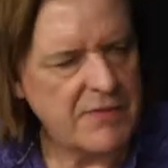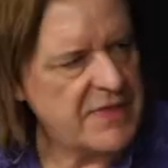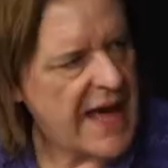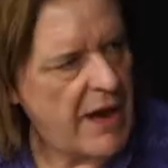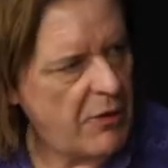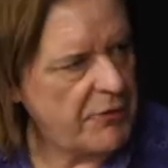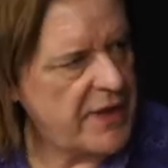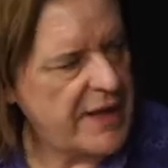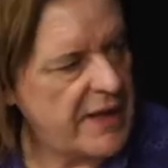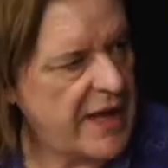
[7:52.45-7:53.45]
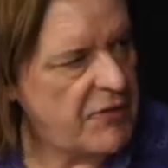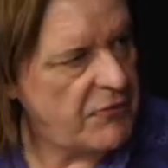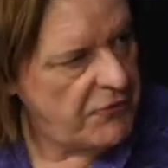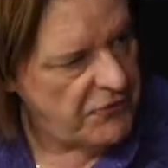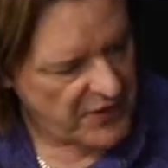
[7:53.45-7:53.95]
that whole thing gets
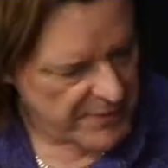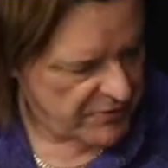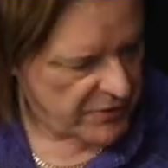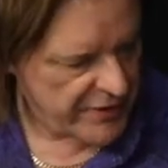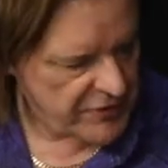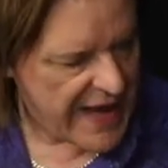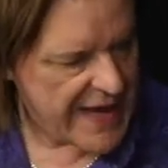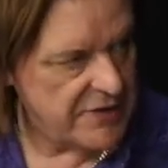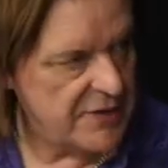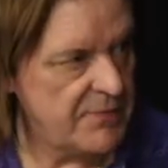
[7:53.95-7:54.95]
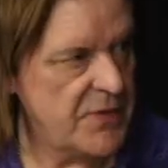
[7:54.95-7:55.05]
flipped on its head